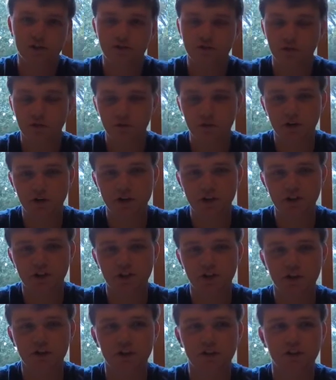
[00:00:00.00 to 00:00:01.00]
Football
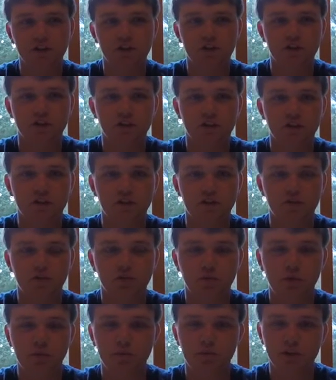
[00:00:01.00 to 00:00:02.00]
jigs, just
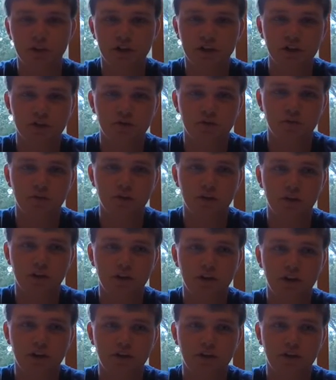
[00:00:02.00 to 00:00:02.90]
swim jigs work.